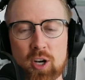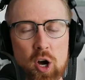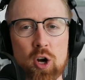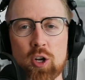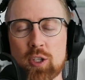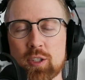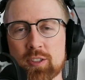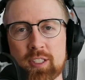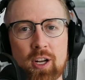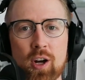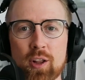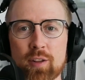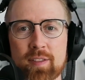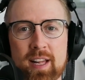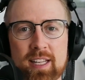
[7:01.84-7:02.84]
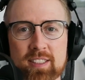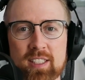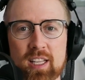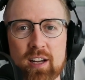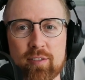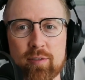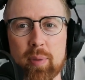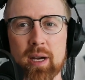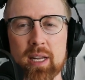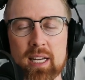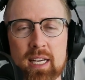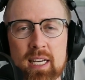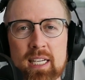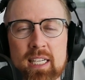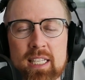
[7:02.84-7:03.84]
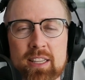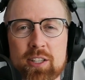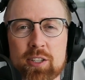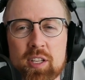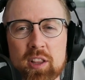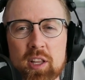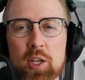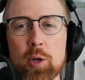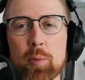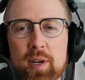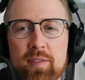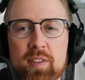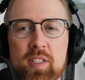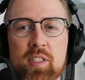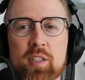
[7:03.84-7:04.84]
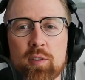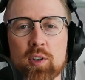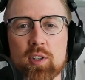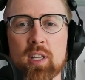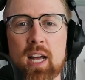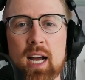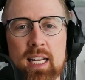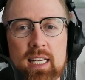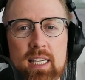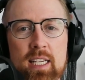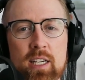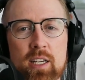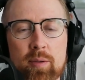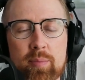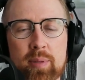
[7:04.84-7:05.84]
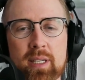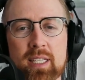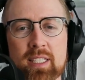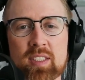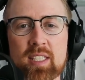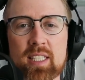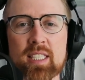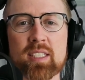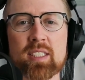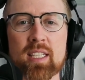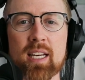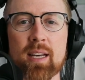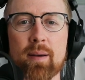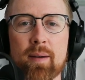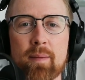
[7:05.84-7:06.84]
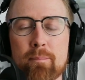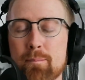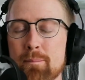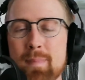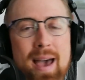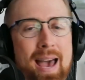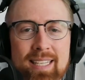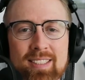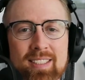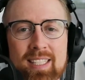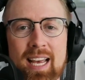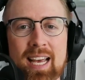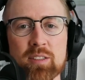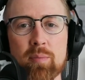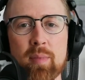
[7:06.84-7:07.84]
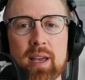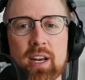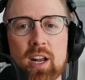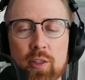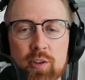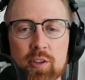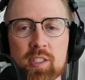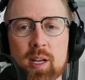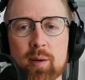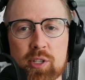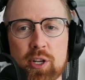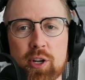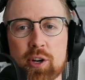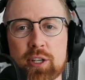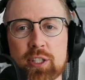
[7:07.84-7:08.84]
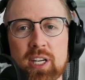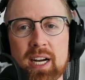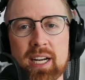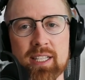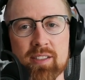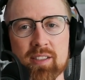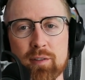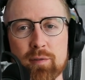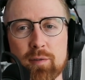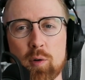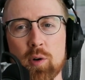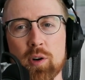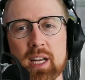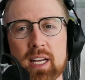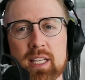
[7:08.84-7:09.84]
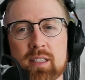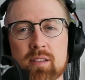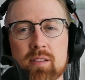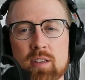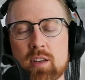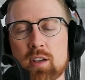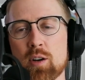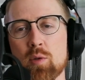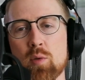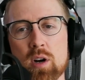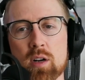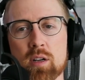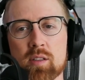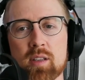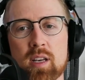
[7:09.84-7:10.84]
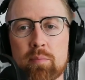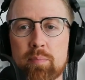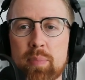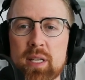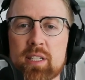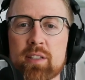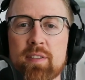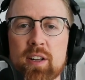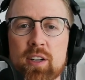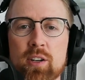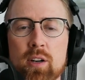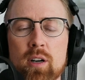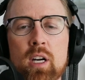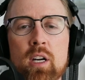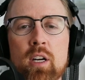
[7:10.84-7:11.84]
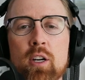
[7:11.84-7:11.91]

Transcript: calls and all of that stuff. But there's a little bit of a silver lining here, because this mess has made other cybersecurity giants like Fortinet, SecureWorks, and Bitdefender